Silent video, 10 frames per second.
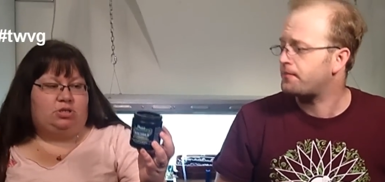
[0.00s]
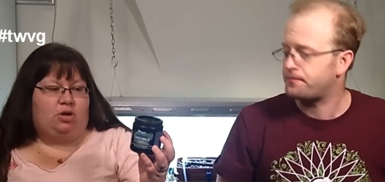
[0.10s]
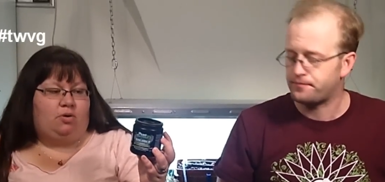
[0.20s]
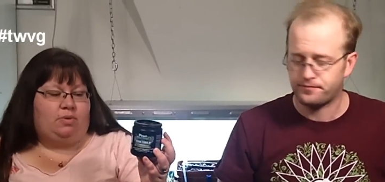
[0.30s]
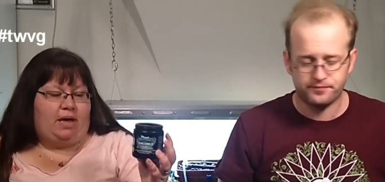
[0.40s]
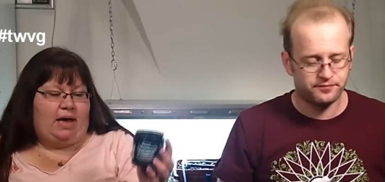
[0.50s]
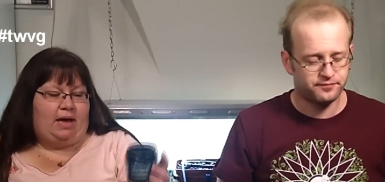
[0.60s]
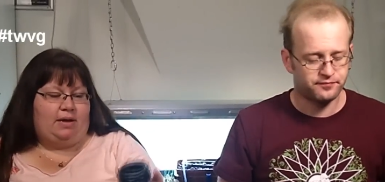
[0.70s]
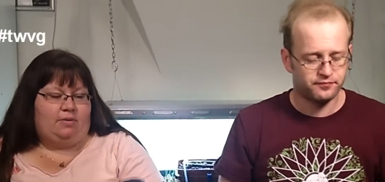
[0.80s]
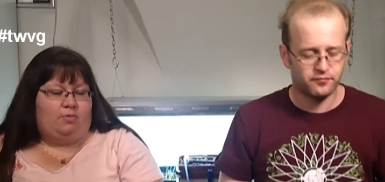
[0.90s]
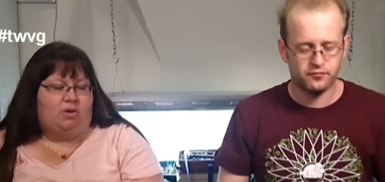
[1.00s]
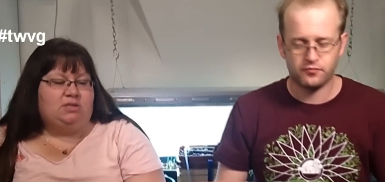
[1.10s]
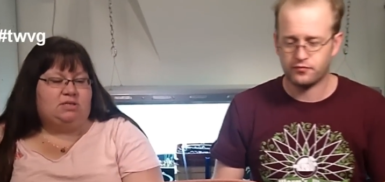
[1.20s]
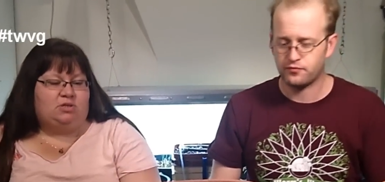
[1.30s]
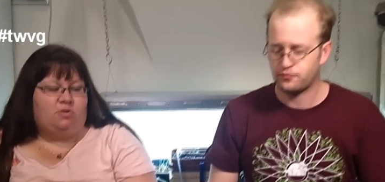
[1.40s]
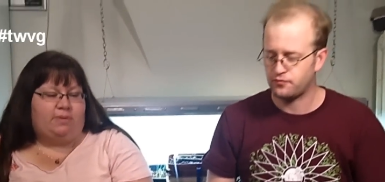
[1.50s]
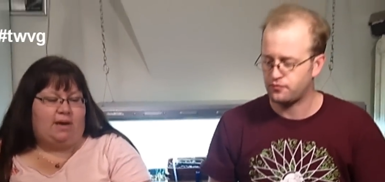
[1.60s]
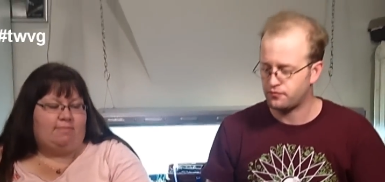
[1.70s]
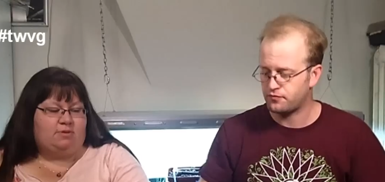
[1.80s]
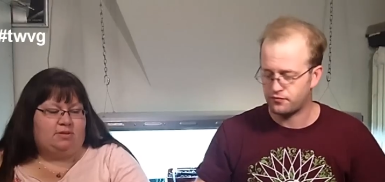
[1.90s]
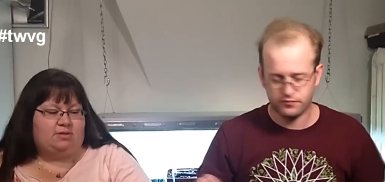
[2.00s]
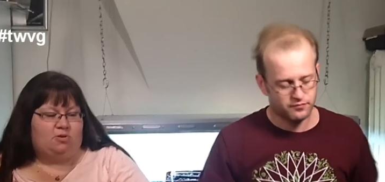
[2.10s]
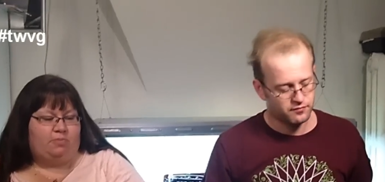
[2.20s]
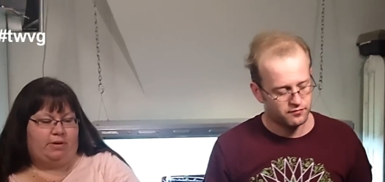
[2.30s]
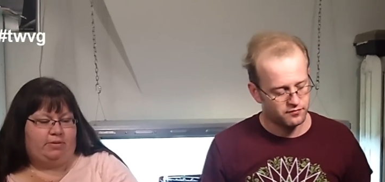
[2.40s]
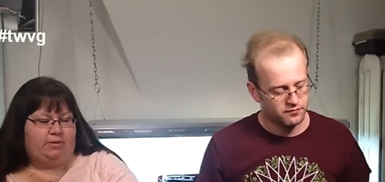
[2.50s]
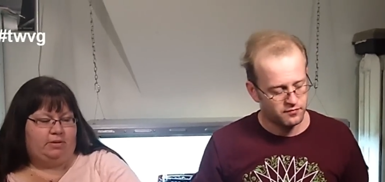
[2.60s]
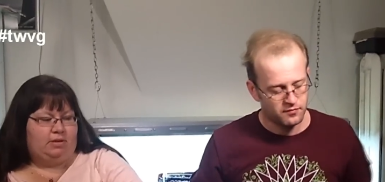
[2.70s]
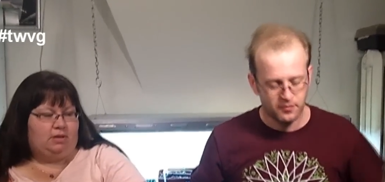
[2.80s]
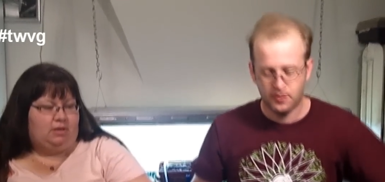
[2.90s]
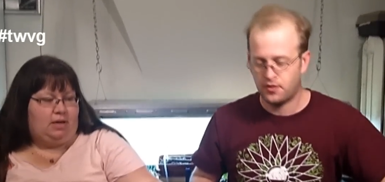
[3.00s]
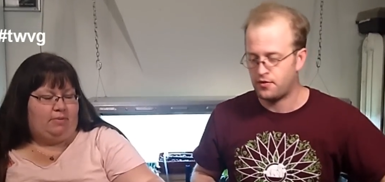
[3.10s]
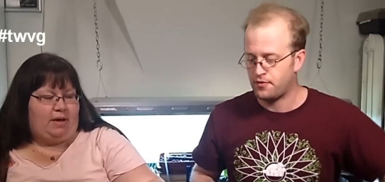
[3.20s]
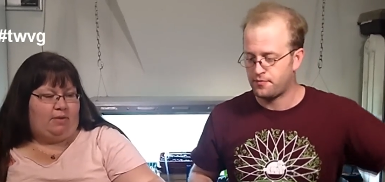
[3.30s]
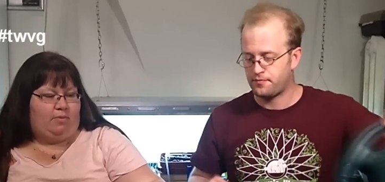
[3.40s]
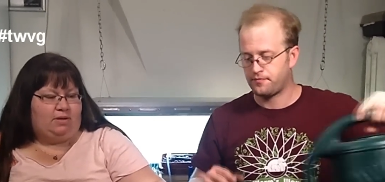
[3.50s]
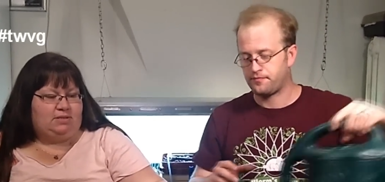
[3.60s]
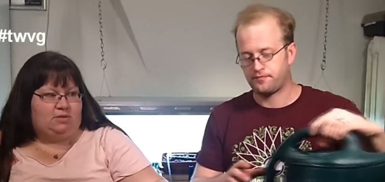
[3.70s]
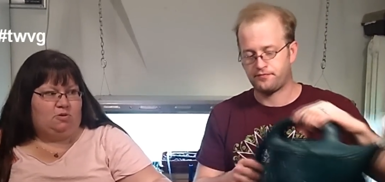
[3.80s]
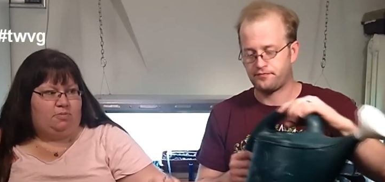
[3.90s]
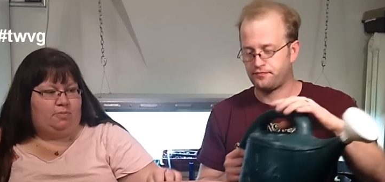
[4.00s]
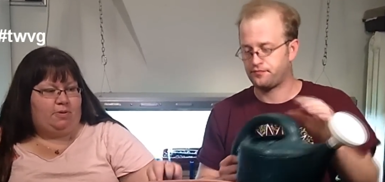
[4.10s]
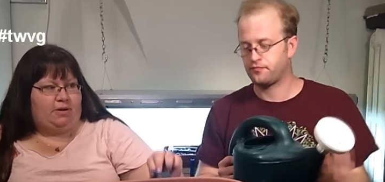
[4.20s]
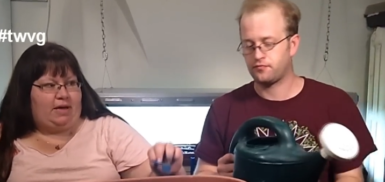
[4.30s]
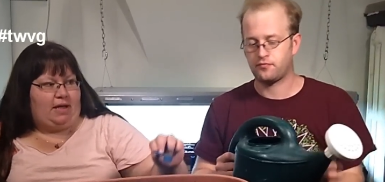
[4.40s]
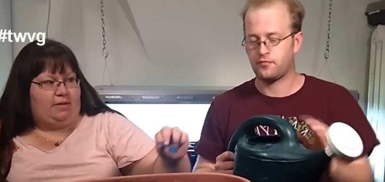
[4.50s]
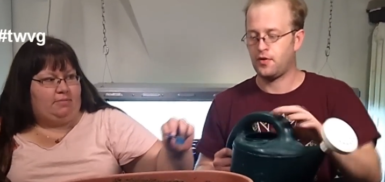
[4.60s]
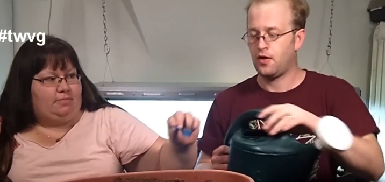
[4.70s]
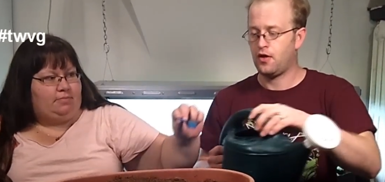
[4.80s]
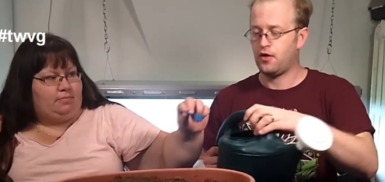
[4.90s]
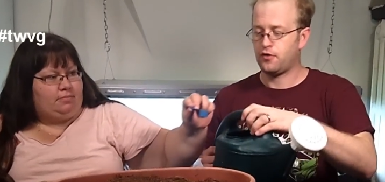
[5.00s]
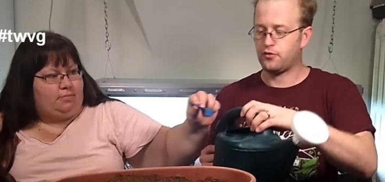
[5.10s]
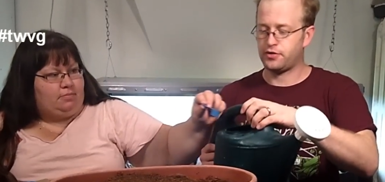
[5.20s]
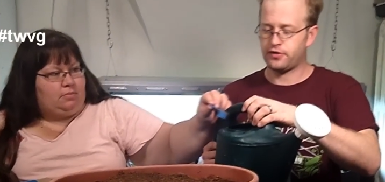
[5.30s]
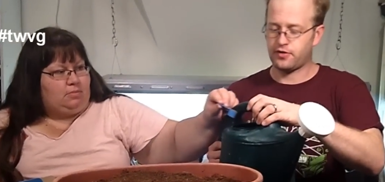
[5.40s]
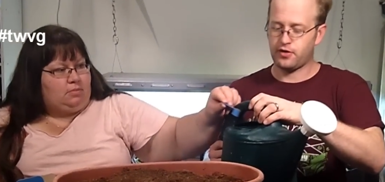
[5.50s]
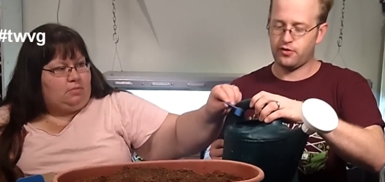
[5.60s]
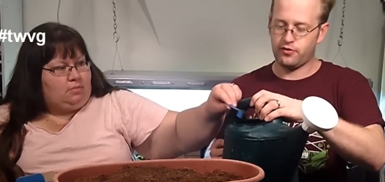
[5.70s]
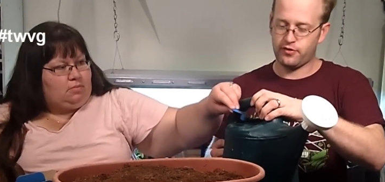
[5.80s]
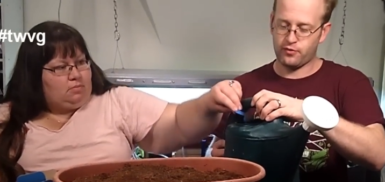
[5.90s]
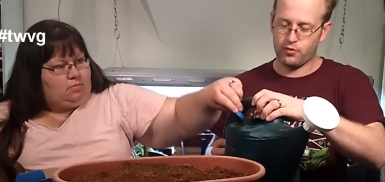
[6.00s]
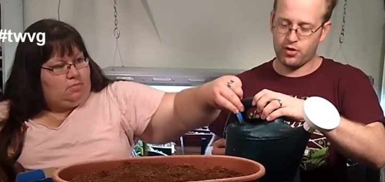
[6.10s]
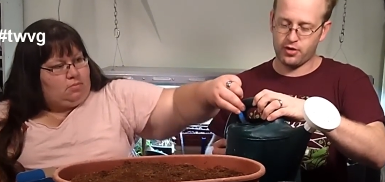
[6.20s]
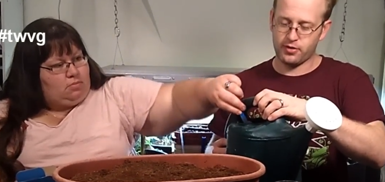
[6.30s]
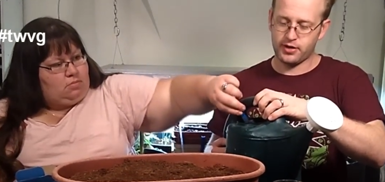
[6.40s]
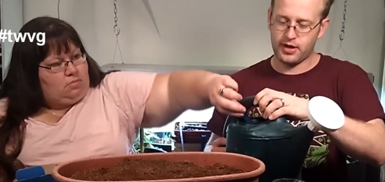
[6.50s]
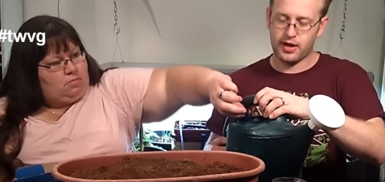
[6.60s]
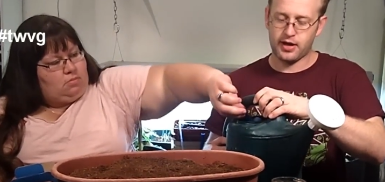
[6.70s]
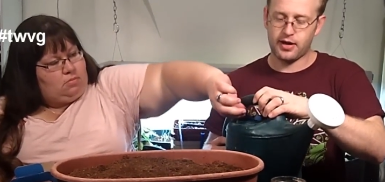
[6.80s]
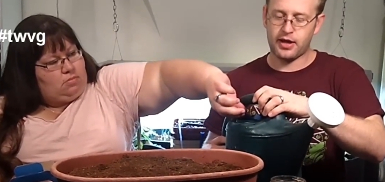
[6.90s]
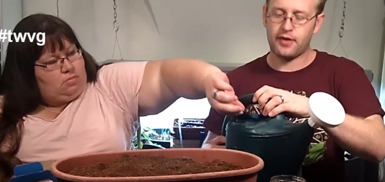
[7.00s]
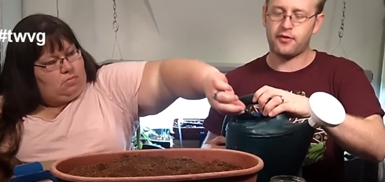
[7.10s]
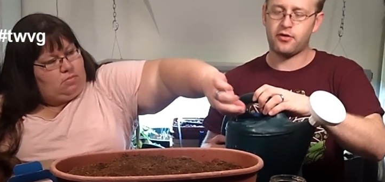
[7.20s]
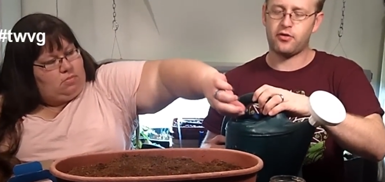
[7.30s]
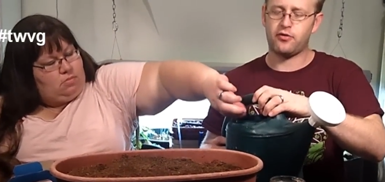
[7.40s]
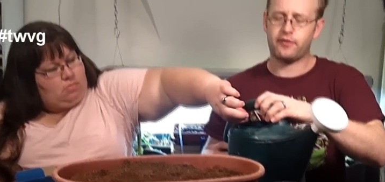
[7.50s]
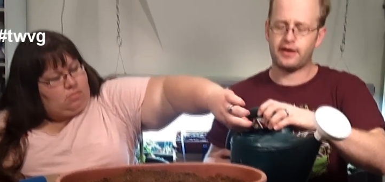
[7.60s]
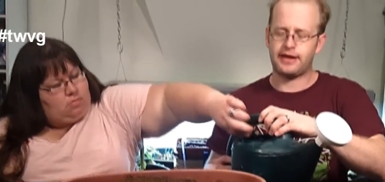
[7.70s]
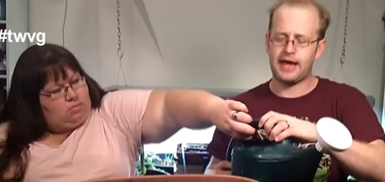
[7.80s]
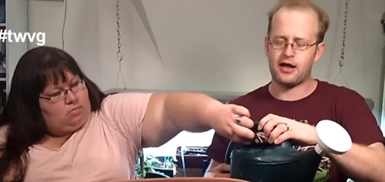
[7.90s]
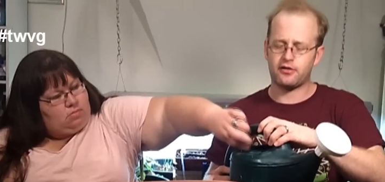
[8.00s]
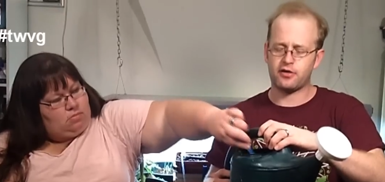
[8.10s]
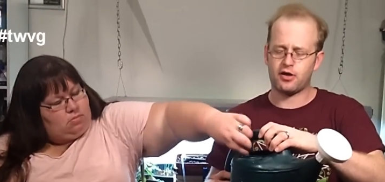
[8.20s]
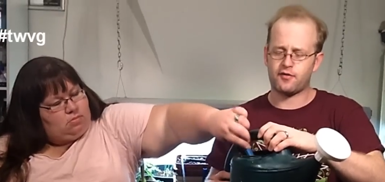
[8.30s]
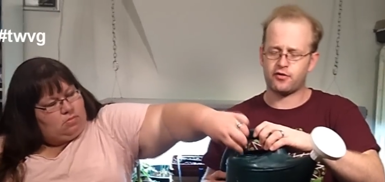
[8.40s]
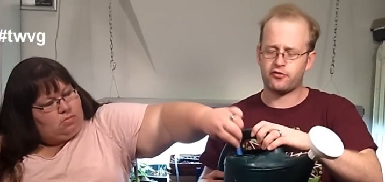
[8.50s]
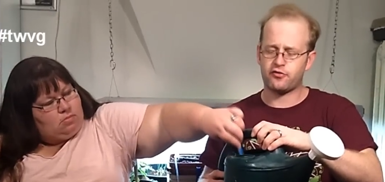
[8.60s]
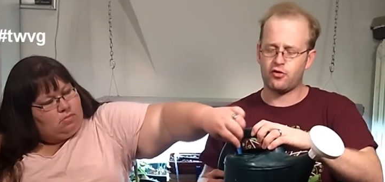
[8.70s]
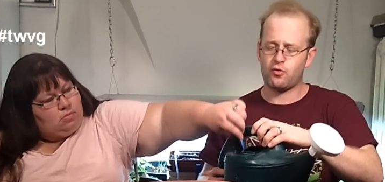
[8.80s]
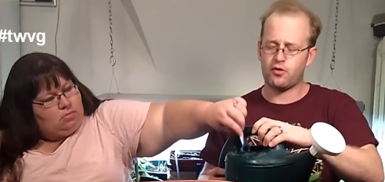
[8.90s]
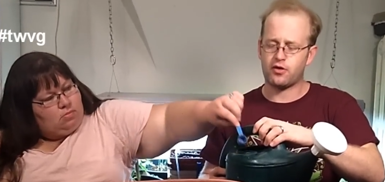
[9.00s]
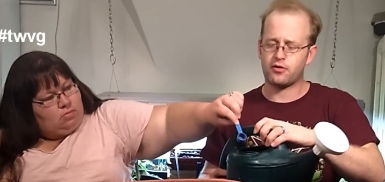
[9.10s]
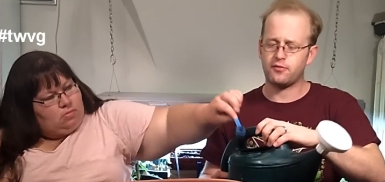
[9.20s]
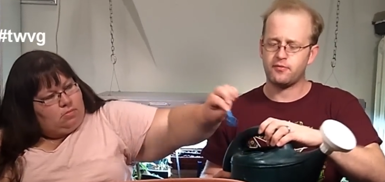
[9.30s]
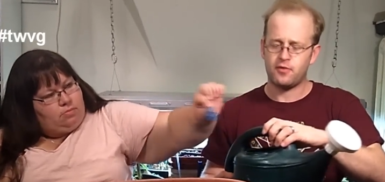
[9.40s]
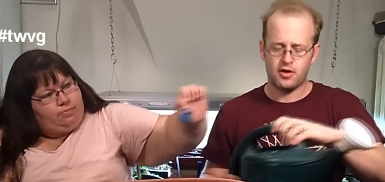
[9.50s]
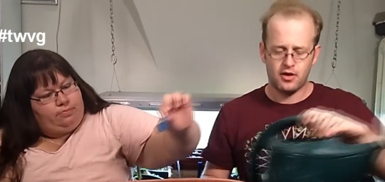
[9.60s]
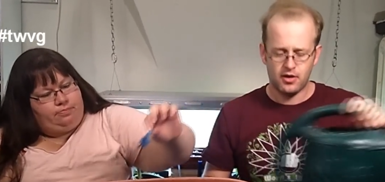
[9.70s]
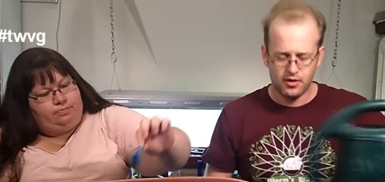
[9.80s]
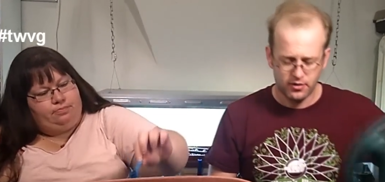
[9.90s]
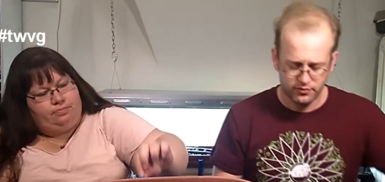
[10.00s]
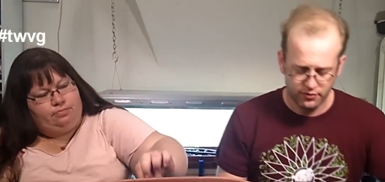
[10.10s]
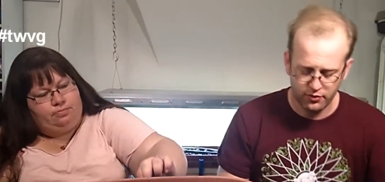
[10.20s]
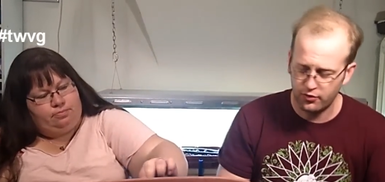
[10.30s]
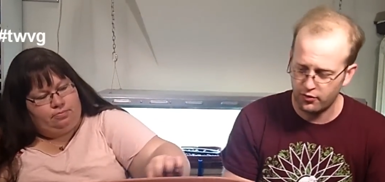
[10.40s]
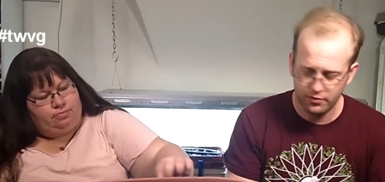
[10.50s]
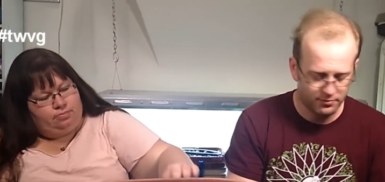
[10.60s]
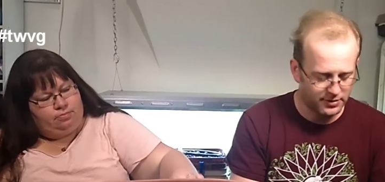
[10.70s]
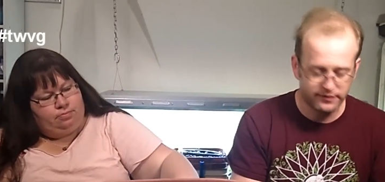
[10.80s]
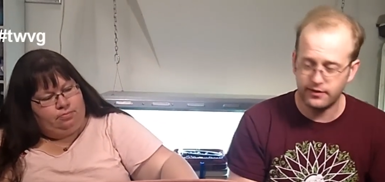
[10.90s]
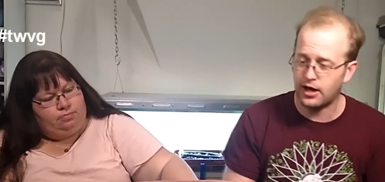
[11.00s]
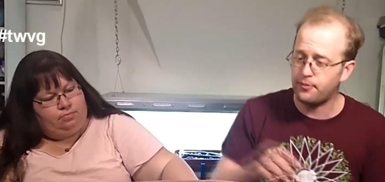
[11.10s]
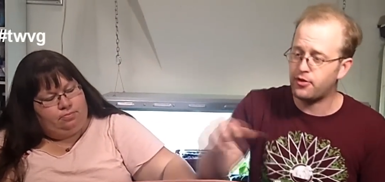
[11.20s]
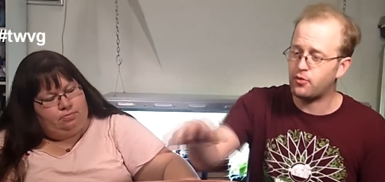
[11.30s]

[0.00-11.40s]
Speaker 1: So we add one scoop. It comes with a scooper. And we add one scoop per gallon.
Speaker 2: So we're just going to use this watering can and then use a gallon of our snow water to mix it